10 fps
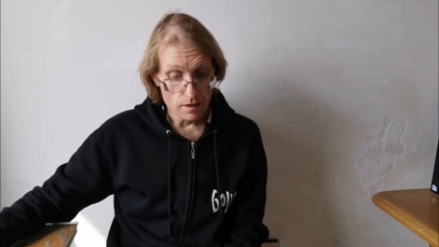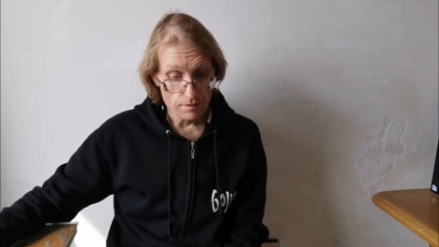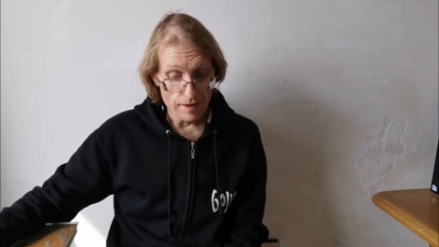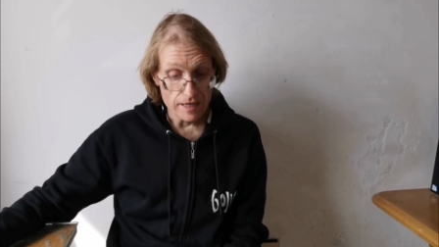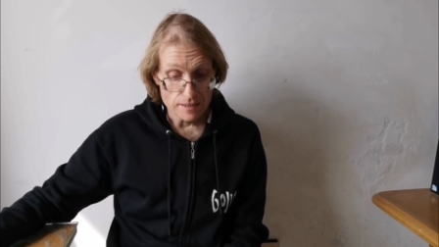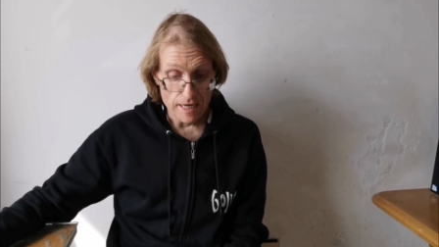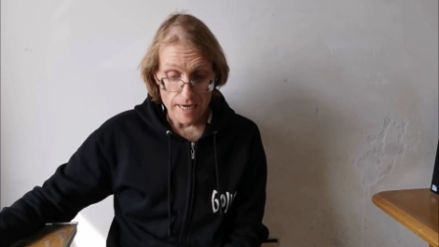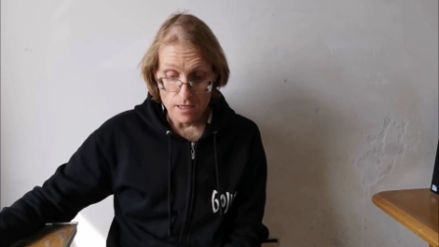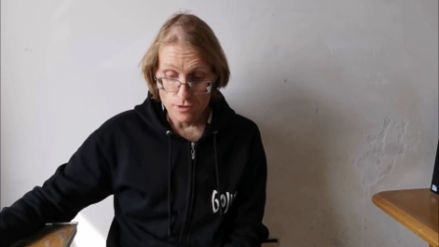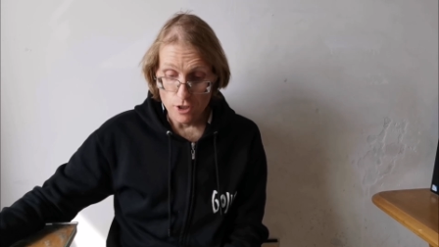That
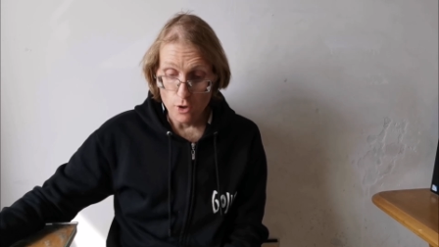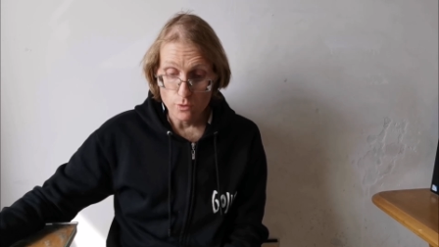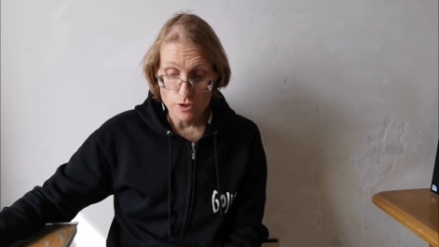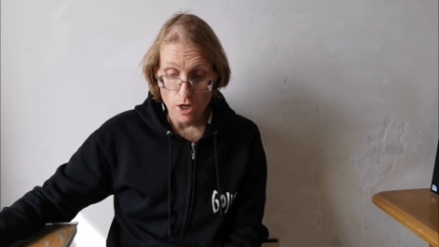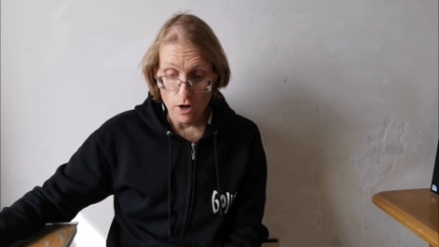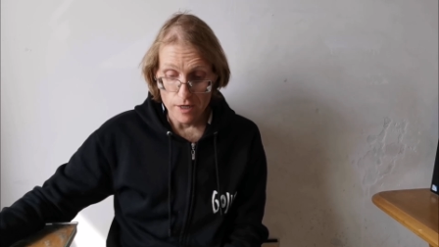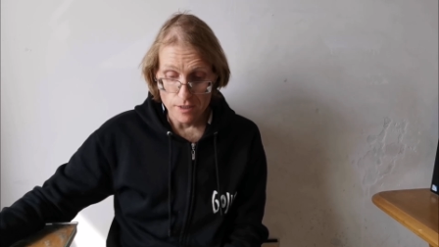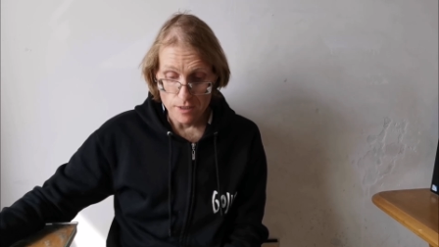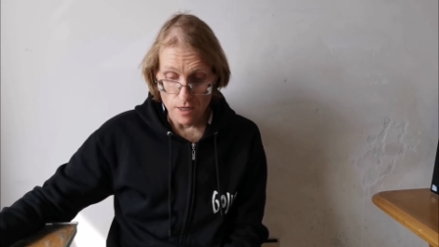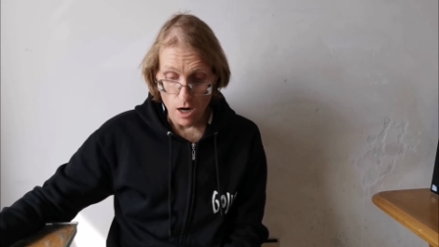day, a toad
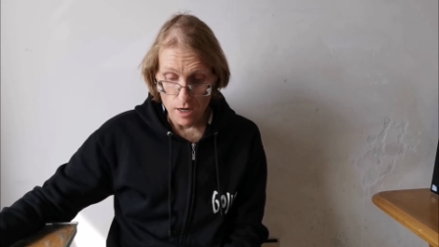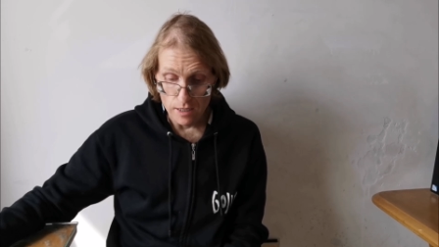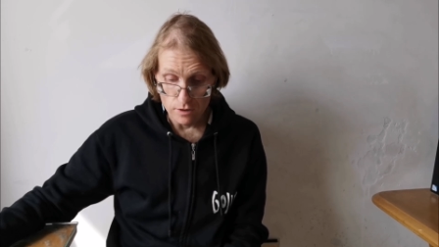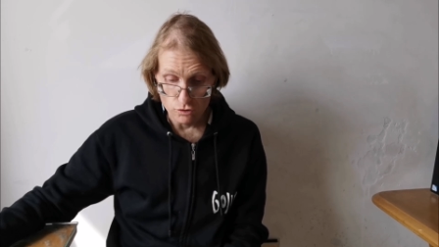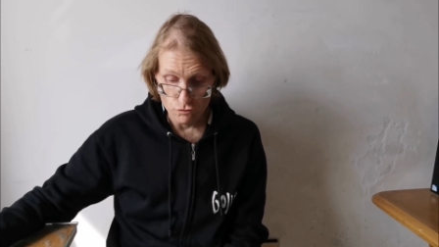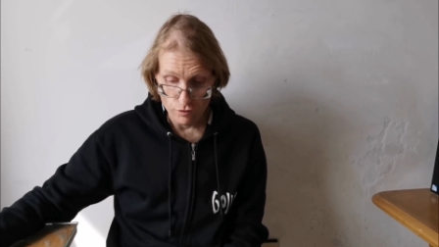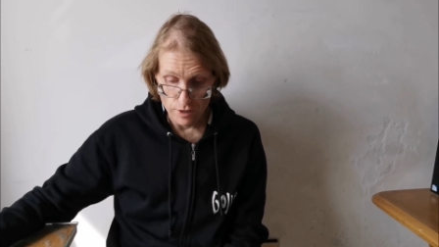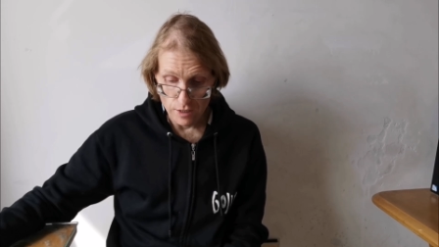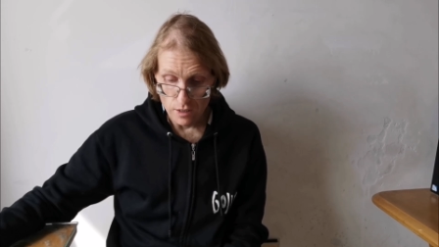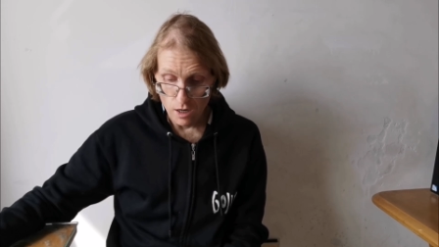died in a
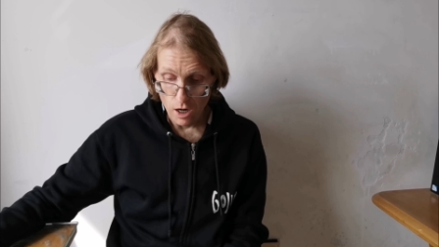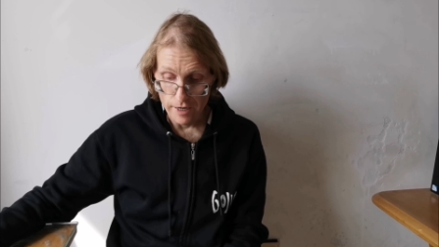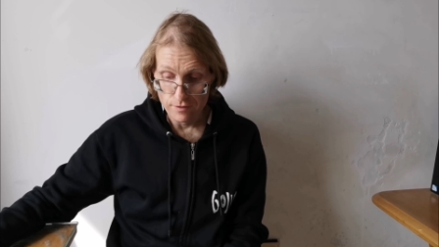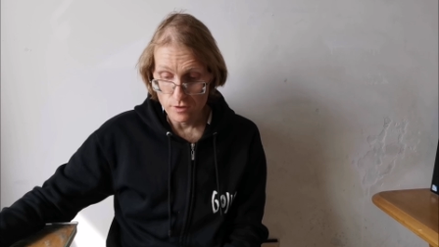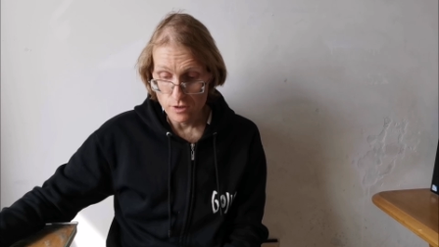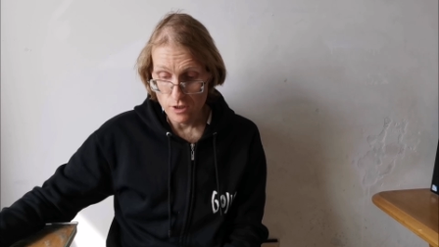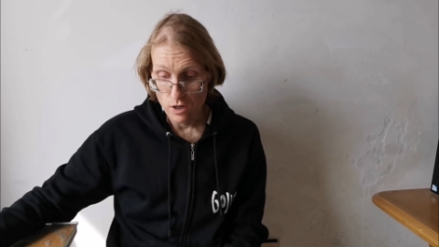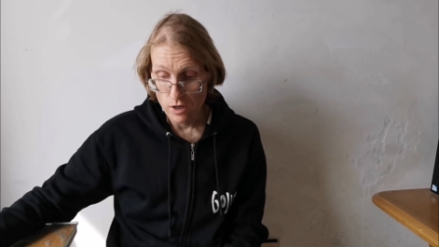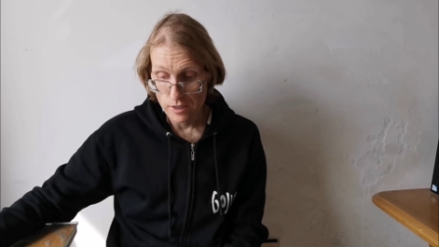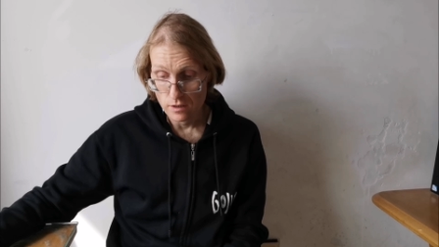tree high in the
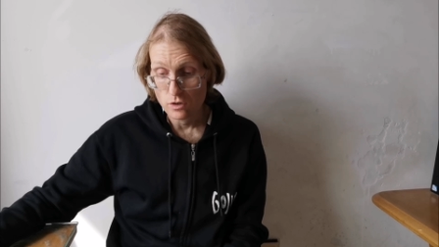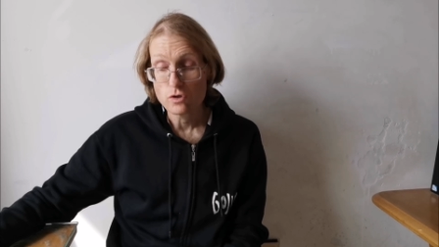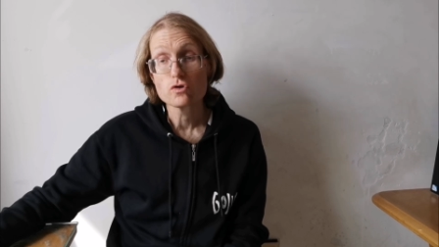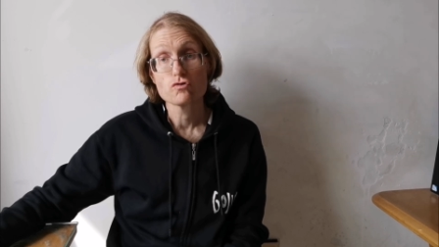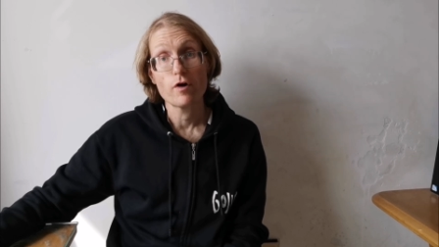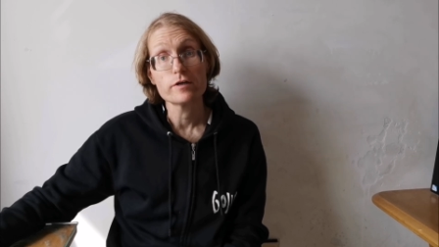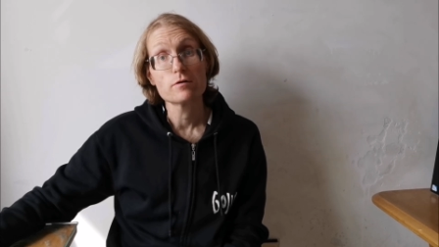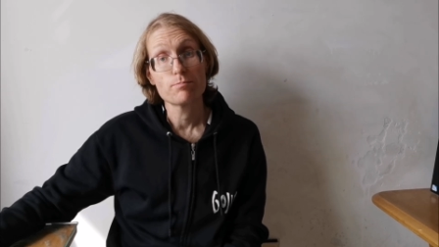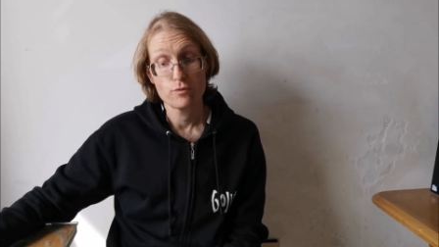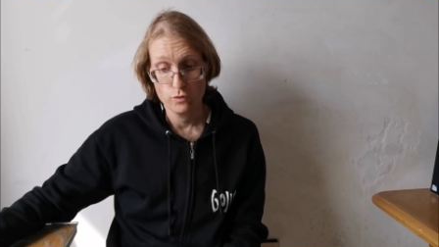sky trying
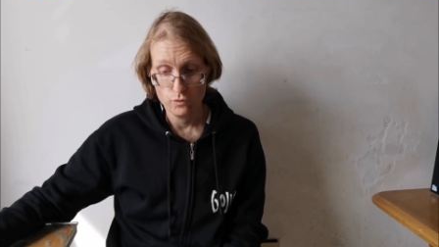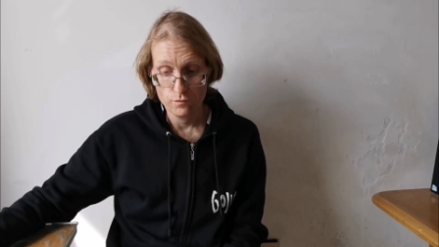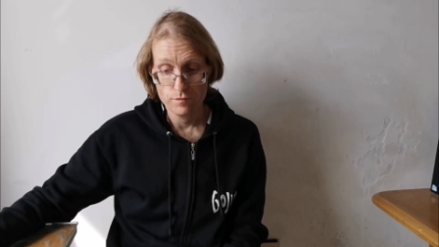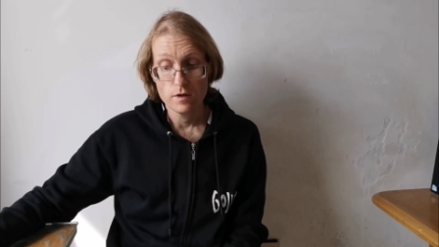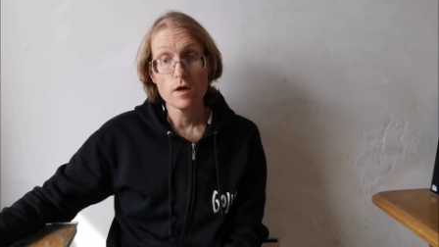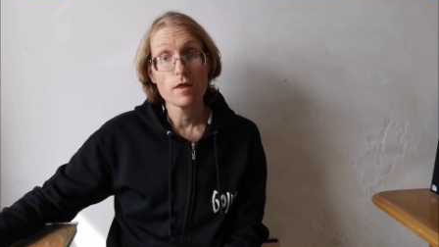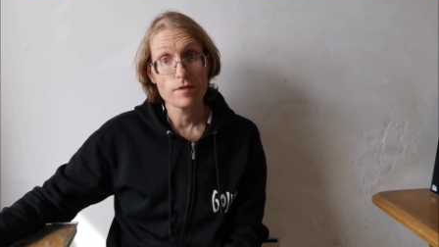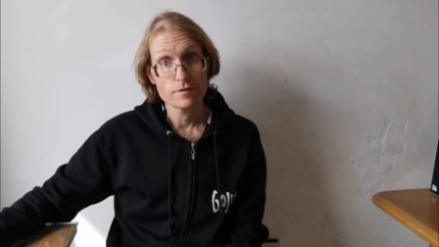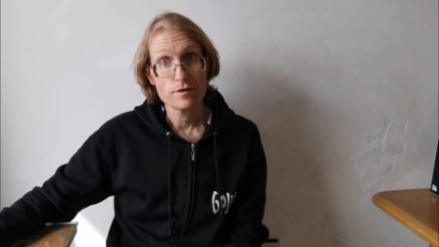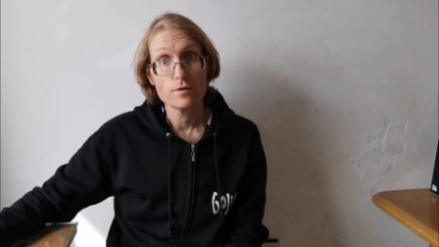to prove
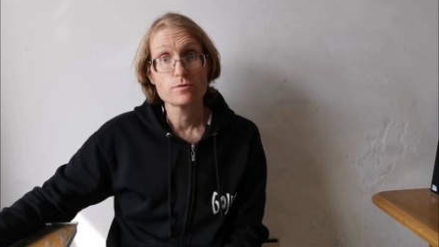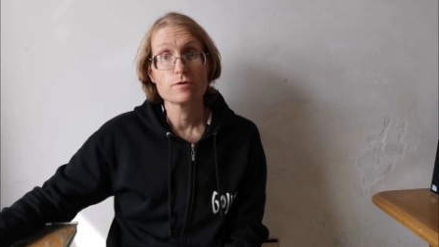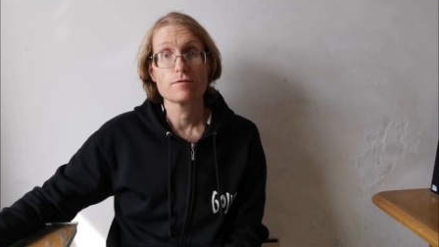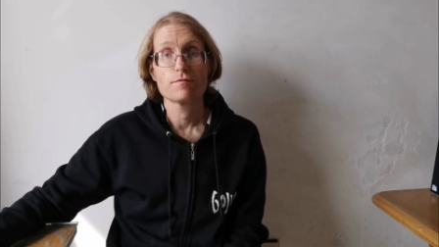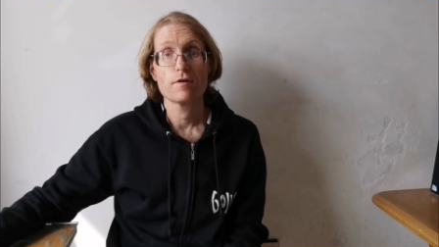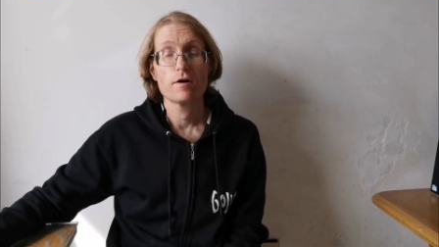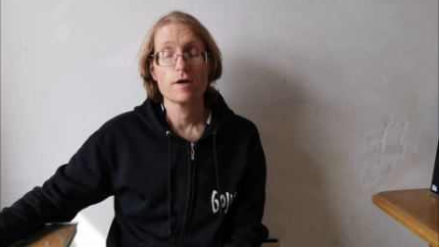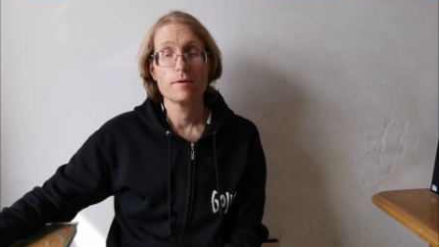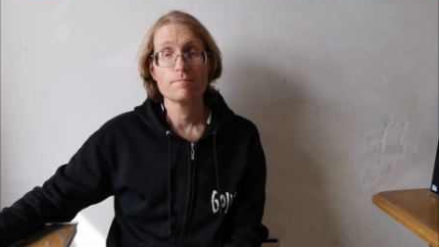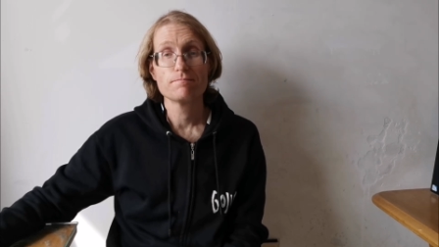that toads can
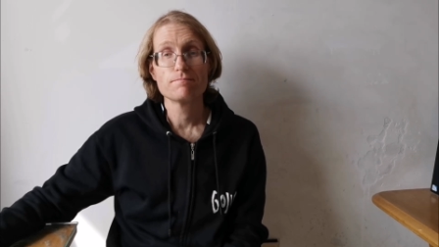fly.